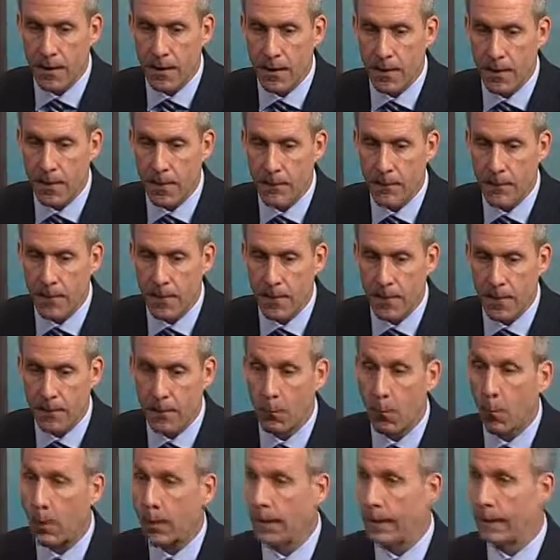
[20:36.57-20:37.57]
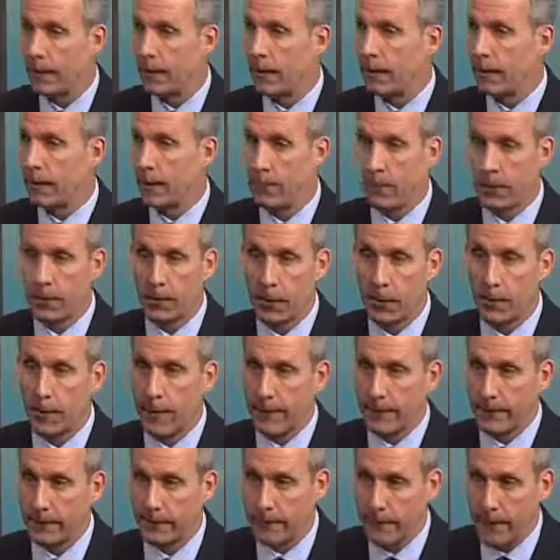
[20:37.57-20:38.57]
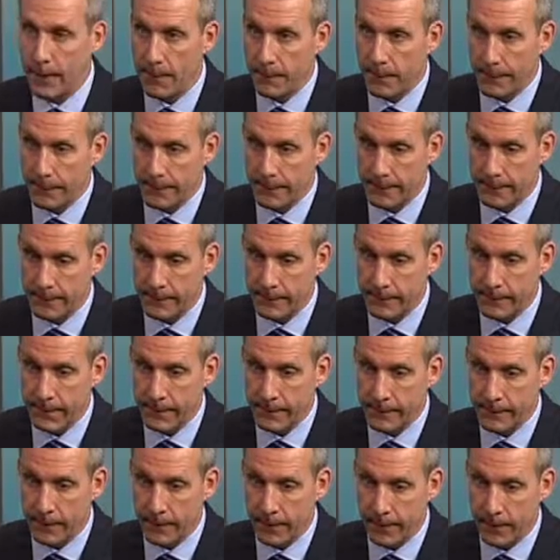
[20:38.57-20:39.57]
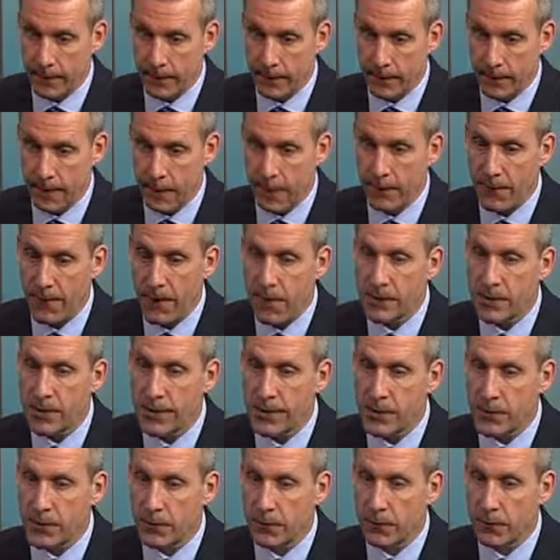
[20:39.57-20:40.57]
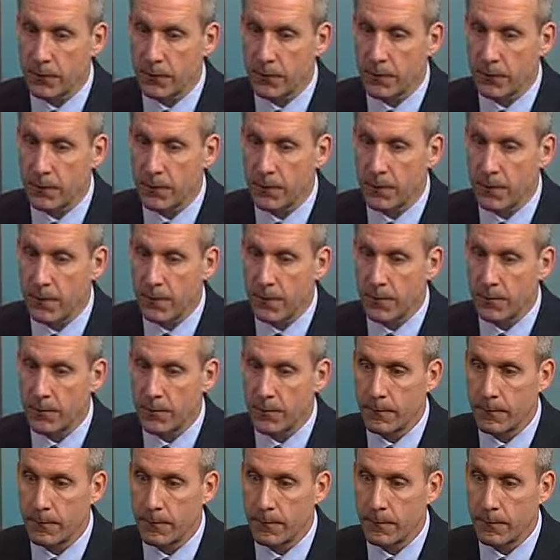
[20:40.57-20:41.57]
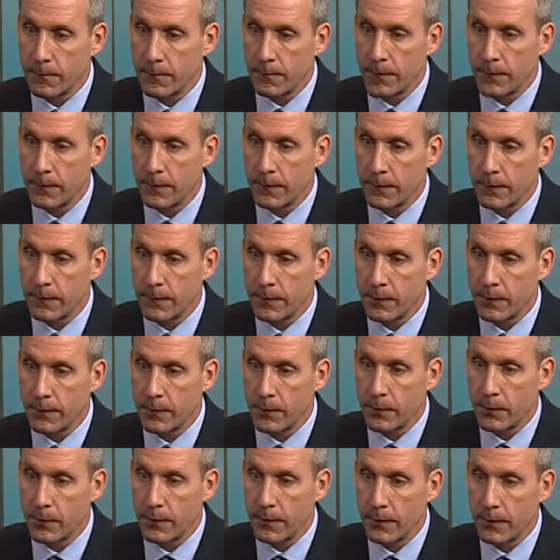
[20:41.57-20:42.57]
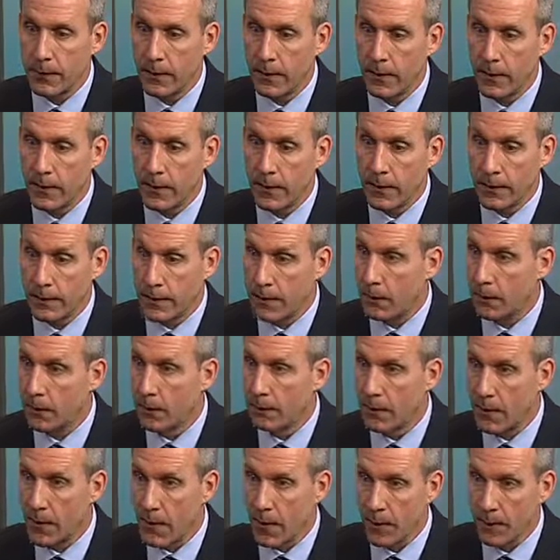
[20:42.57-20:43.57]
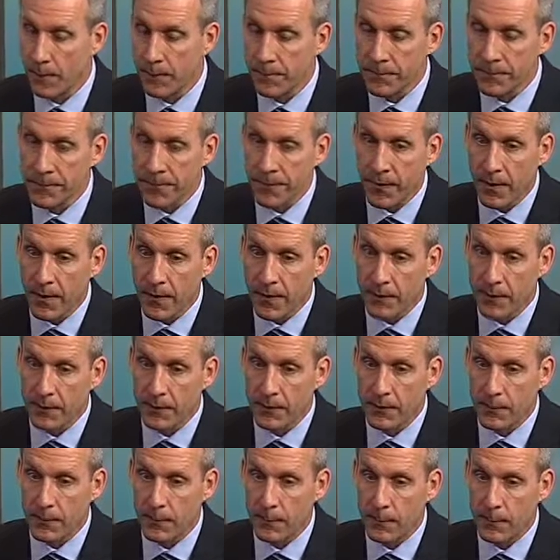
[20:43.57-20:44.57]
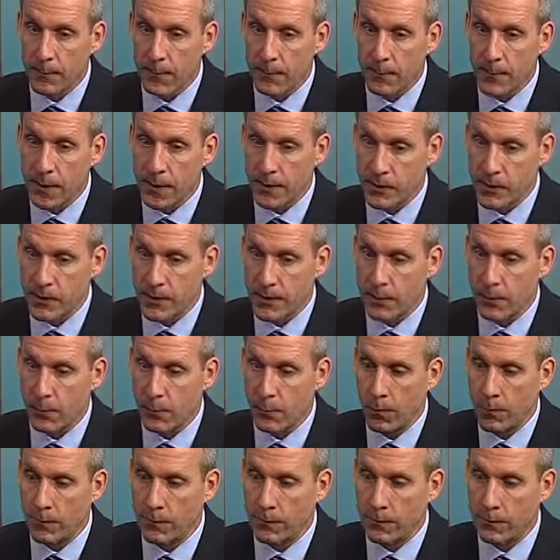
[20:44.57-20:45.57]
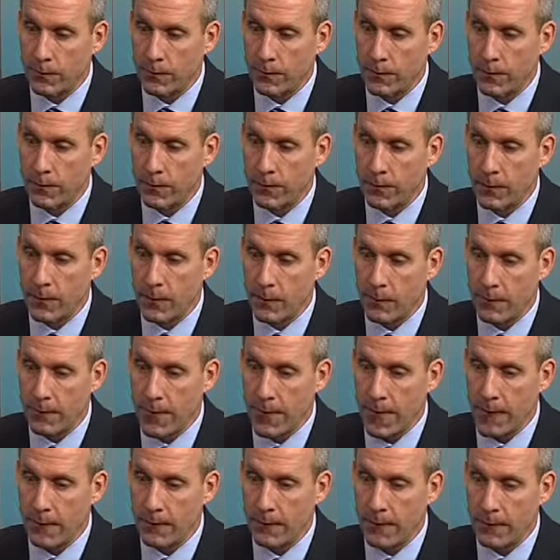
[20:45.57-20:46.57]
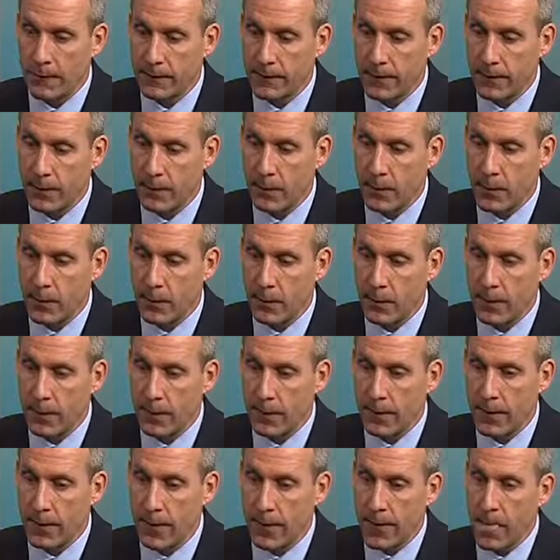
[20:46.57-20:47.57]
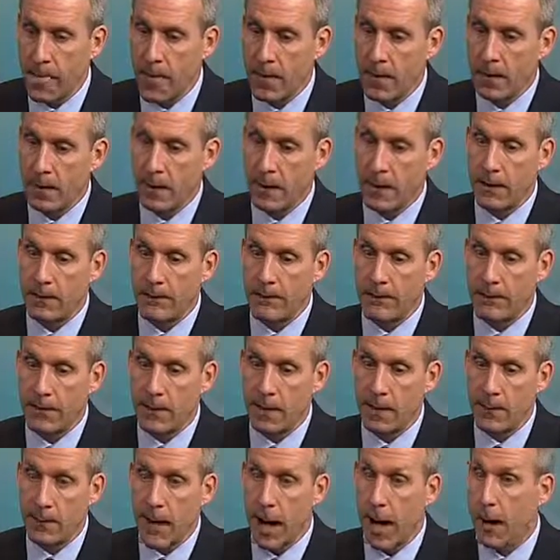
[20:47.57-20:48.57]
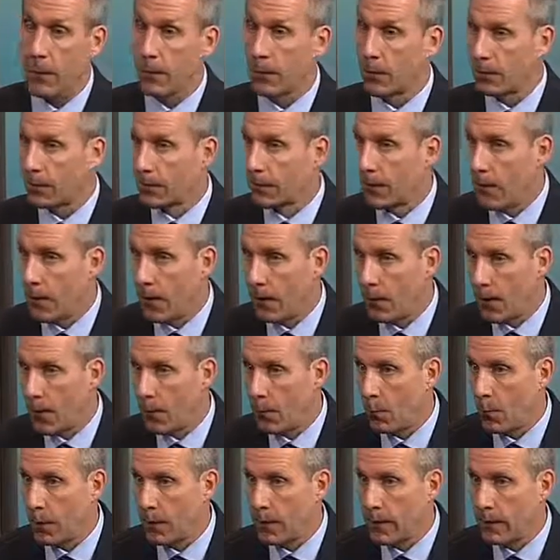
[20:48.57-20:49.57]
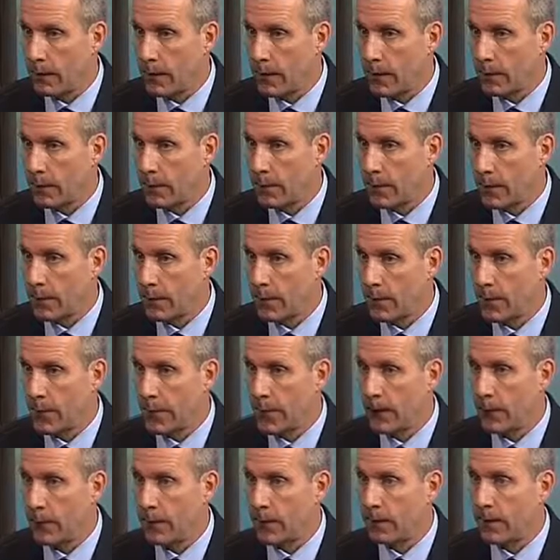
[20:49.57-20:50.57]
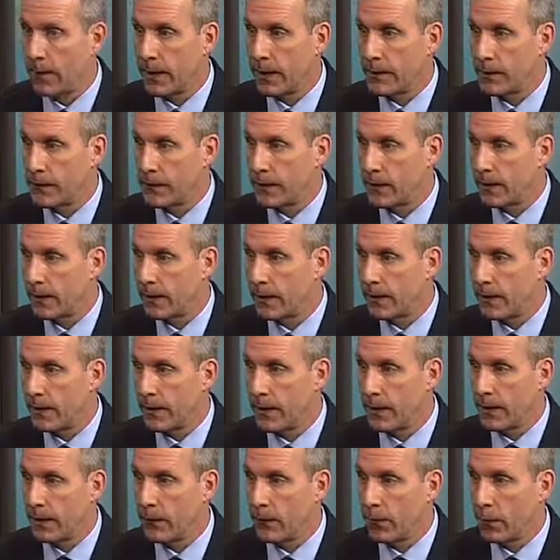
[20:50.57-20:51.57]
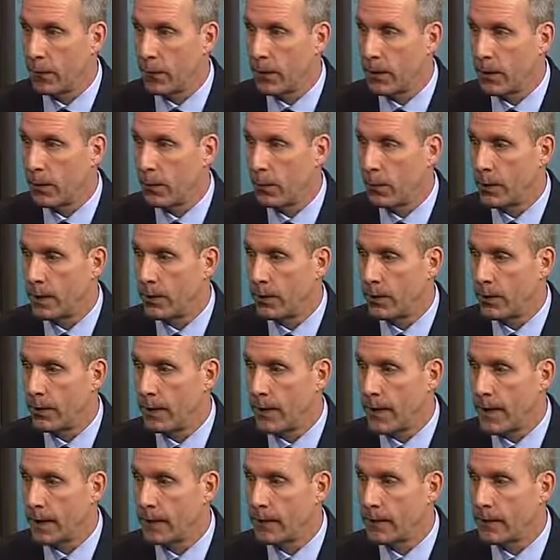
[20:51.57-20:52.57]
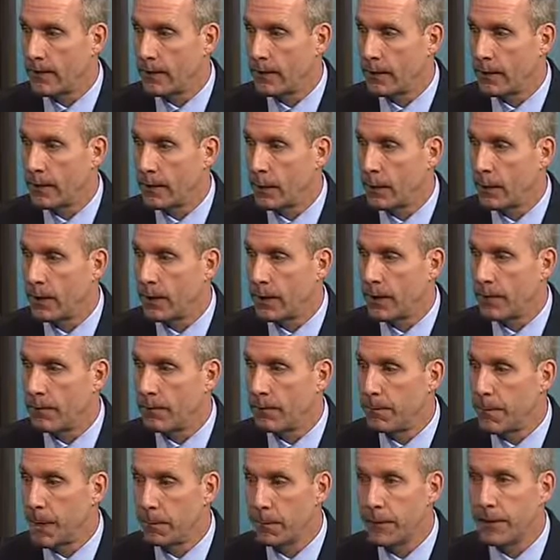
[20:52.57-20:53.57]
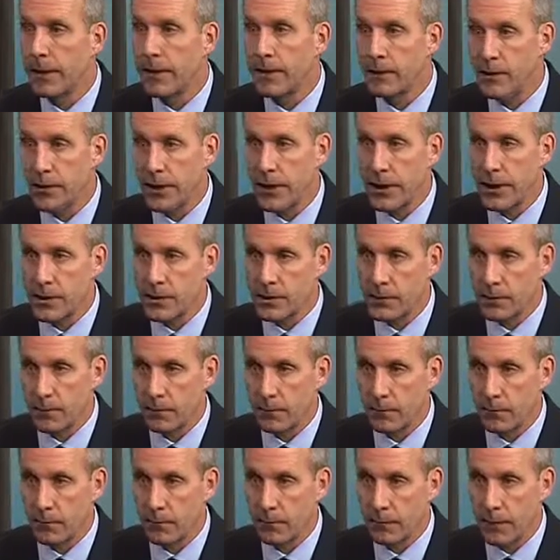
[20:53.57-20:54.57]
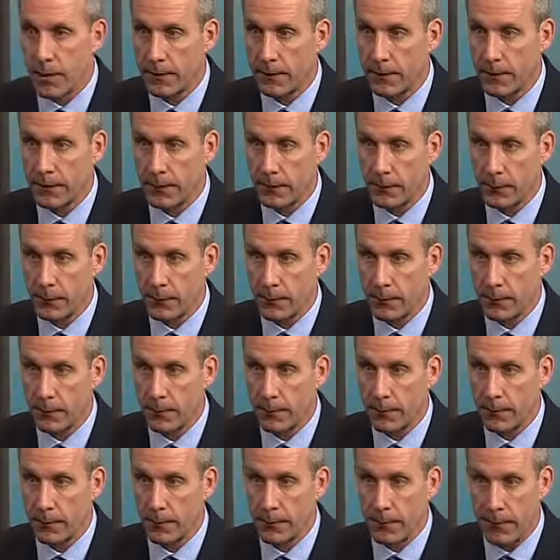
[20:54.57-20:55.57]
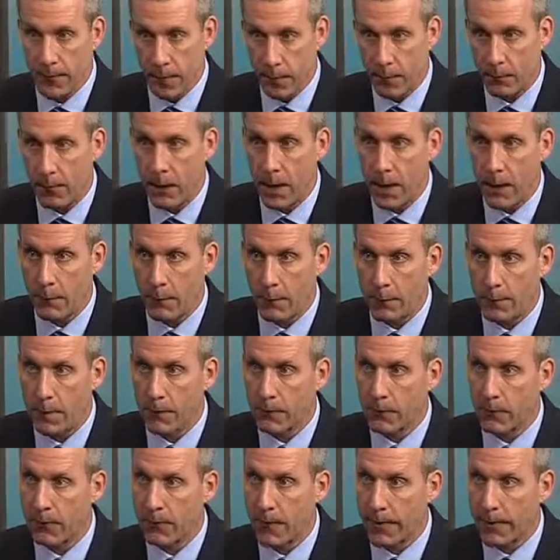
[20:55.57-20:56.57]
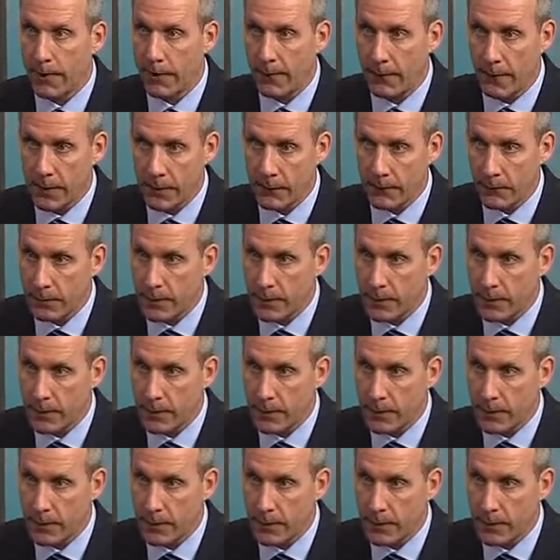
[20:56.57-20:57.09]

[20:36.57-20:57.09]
1-800, I'm going to go back to that because that's a foundation for people in the community, near or far, to understand what services that we have out there and where they're at. If I were to call that 1-800 number and I was interested in when your next community public education process, it would I would be able to find out that